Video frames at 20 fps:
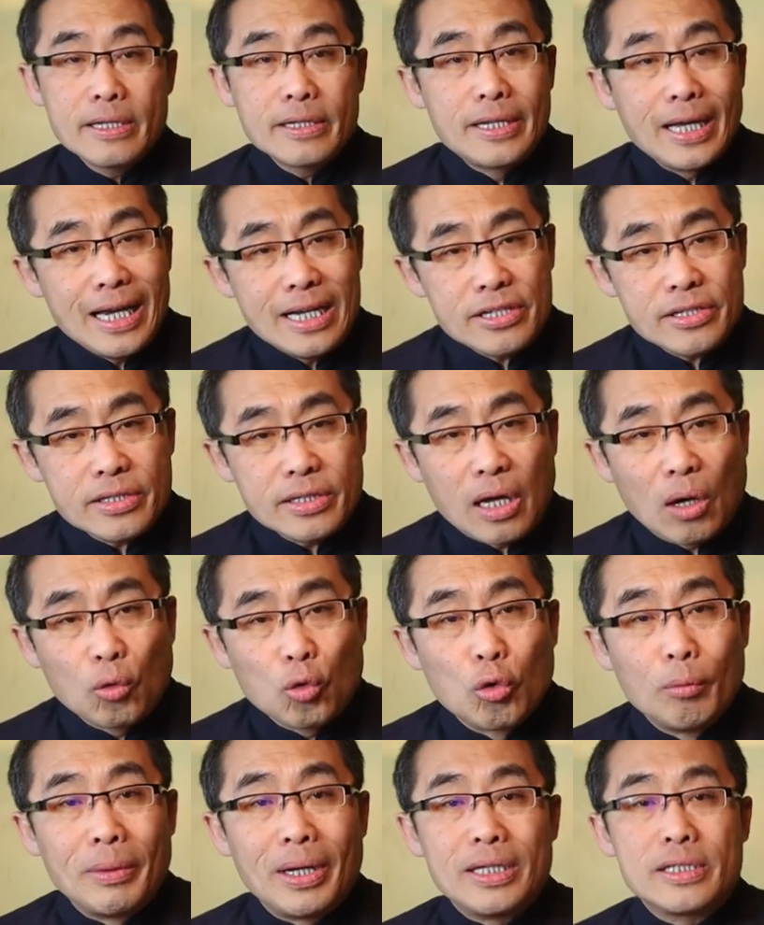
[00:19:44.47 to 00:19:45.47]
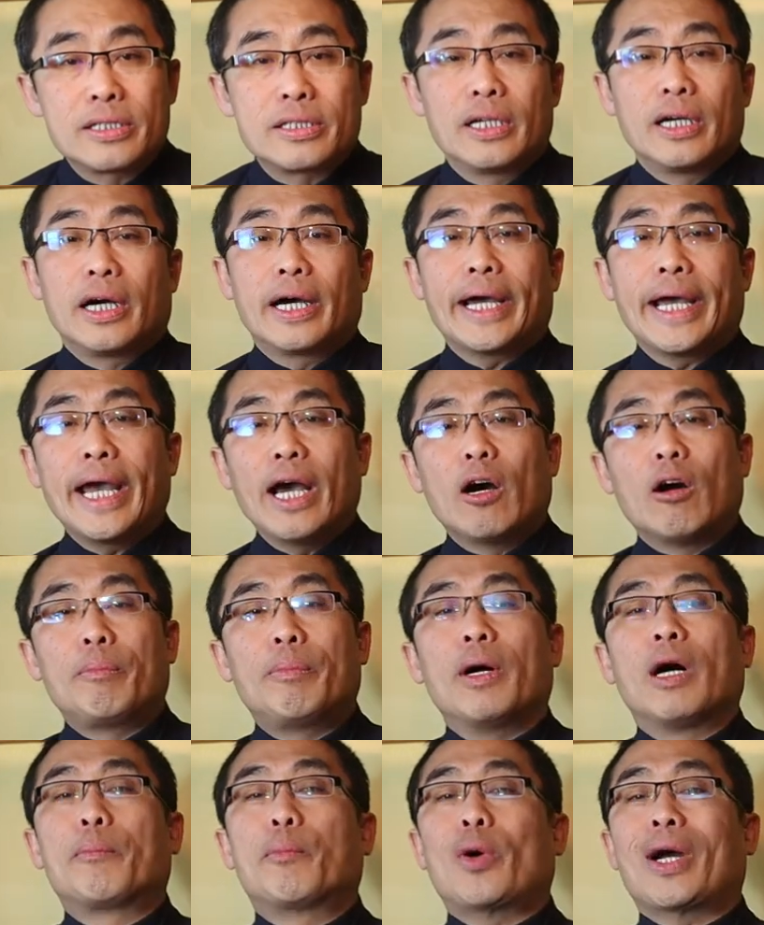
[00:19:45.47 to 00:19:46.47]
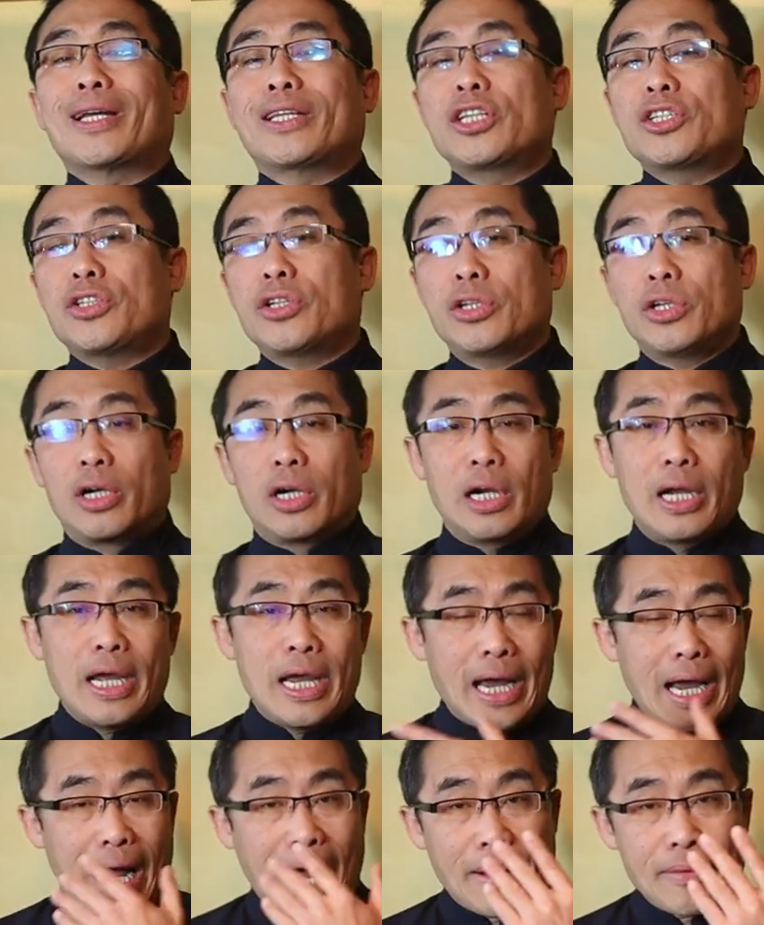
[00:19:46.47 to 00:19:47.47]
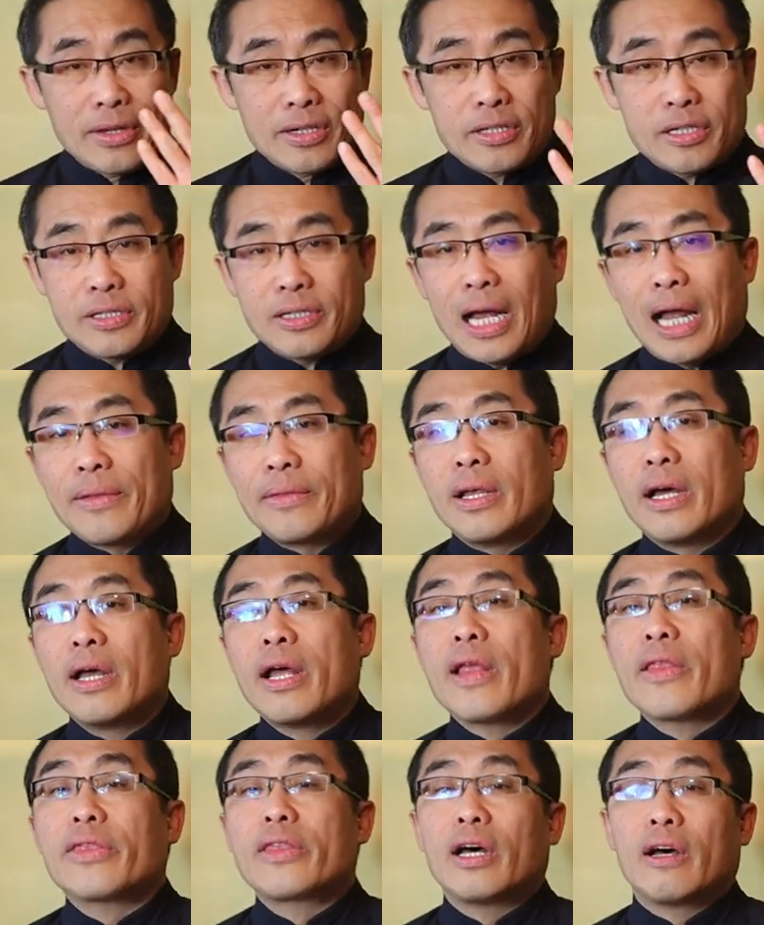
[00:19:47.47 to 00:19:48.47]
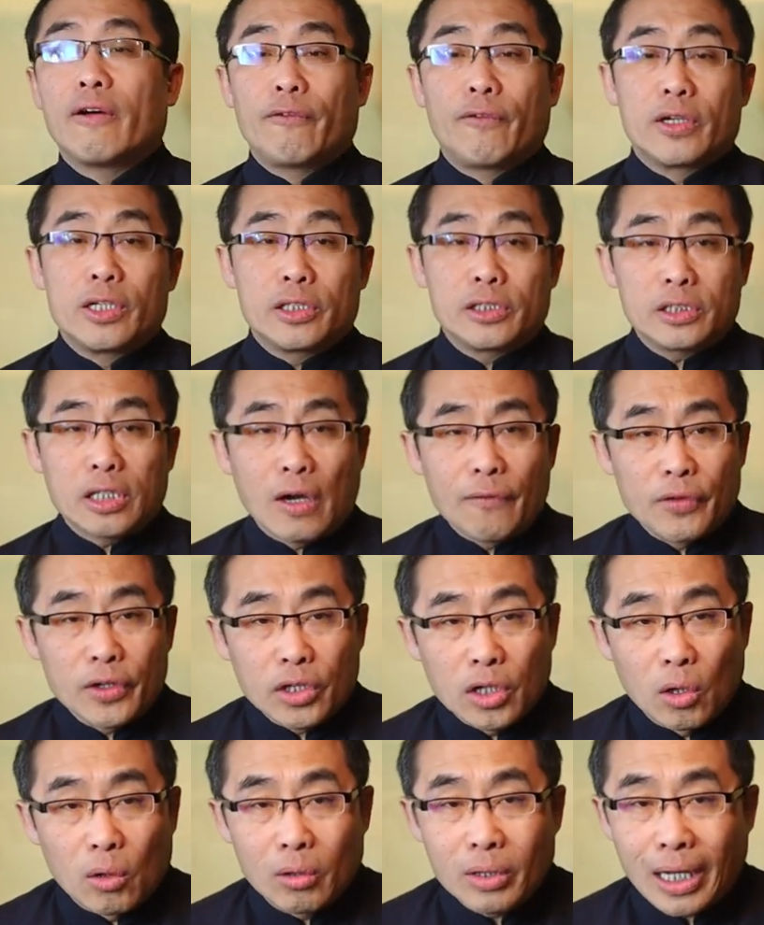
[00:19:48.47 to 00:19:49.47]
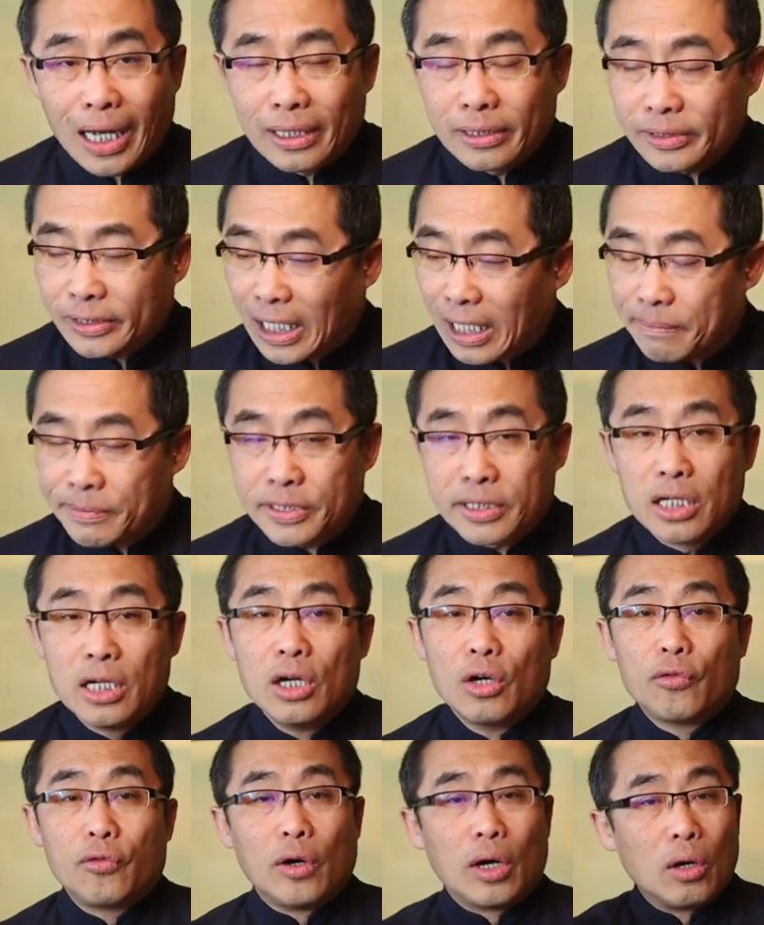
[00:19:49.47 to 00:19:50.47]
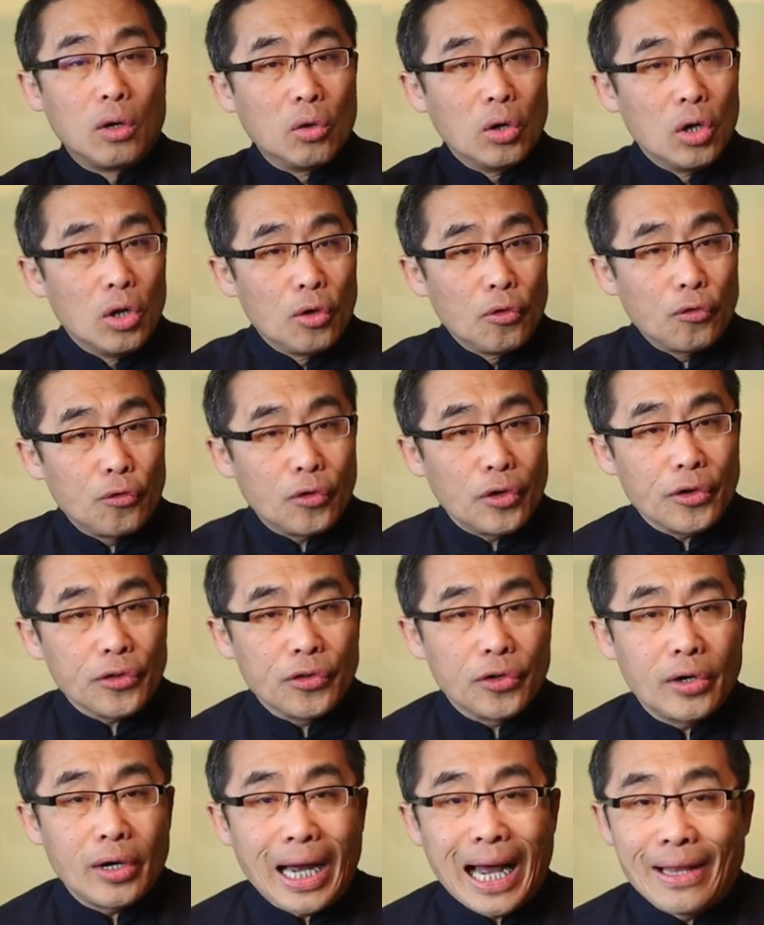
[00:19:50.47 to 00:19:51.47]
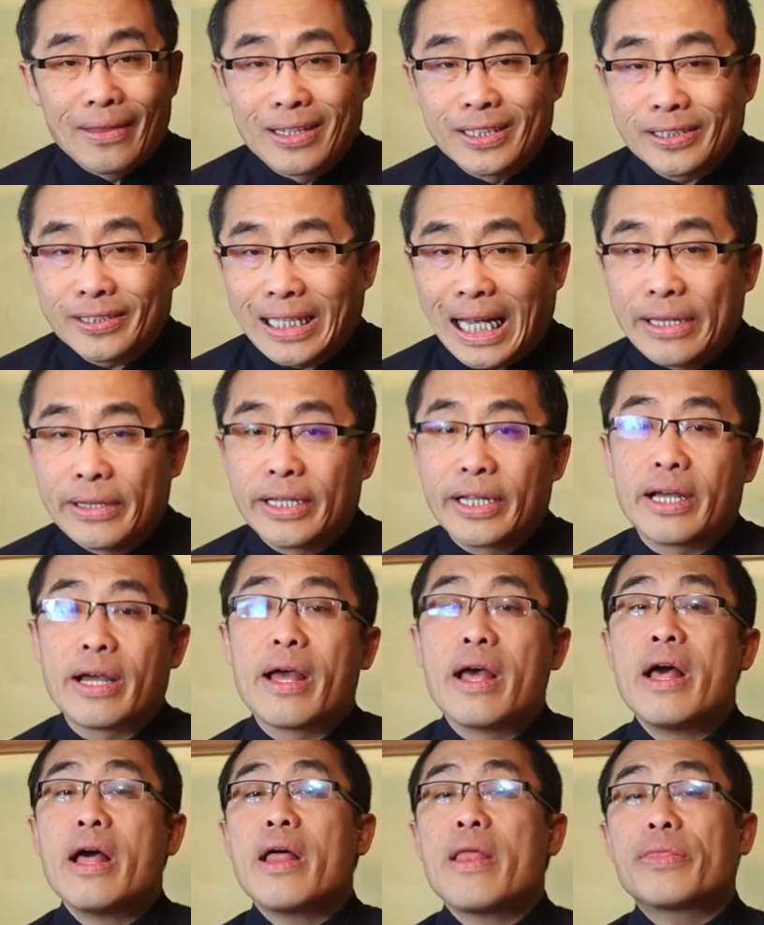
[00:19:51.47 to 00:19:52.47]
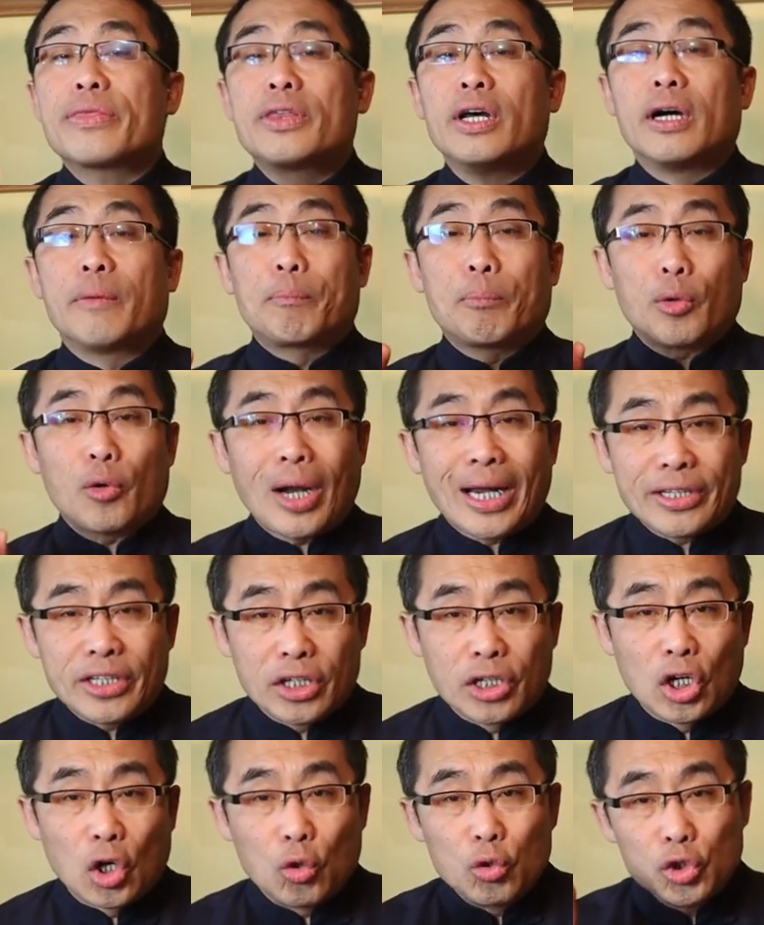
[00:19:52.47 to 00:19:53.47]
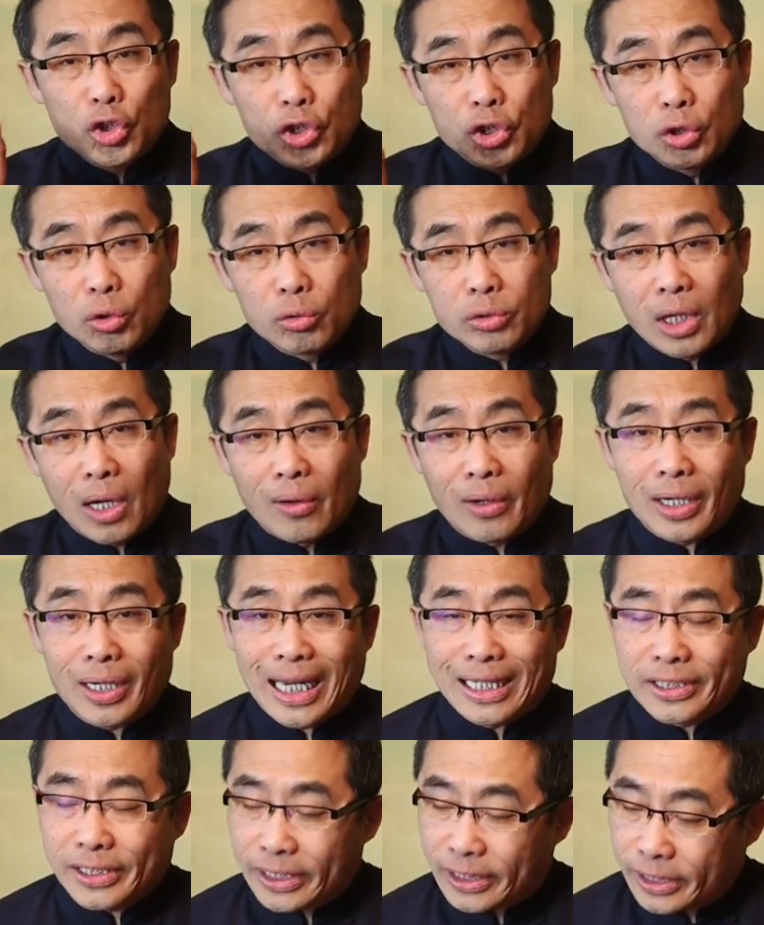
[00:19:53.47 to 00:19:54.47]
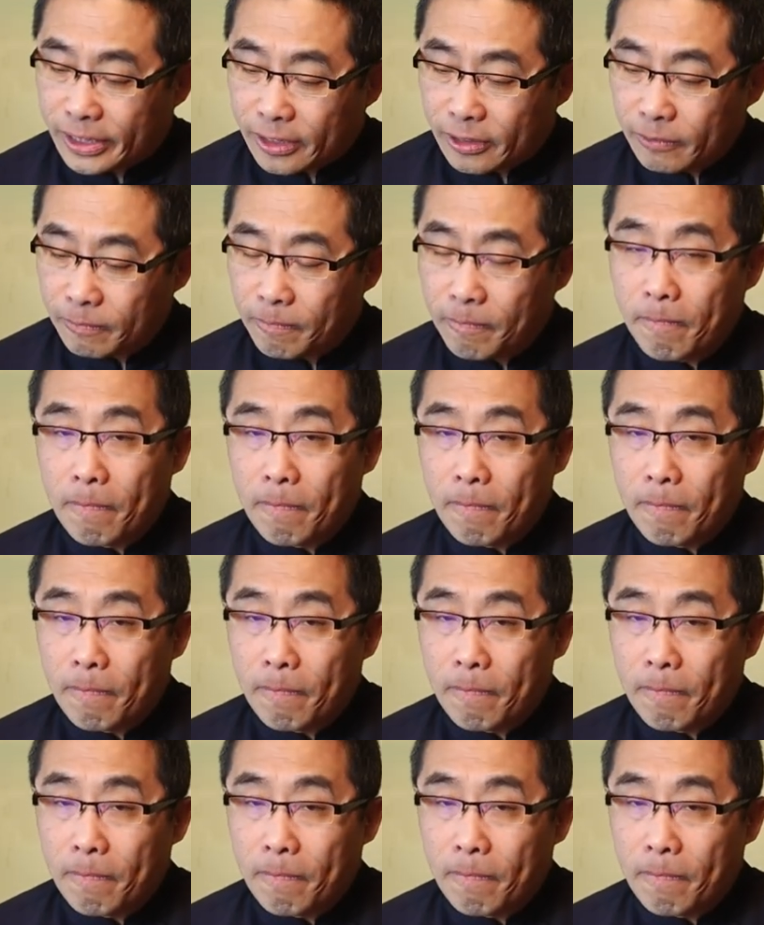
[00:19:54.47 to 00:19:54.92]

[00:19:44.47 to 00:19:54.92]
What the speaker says: These documents help a practitioner understand the philosophical concepts for further understanding the practical Xiu Dao classics.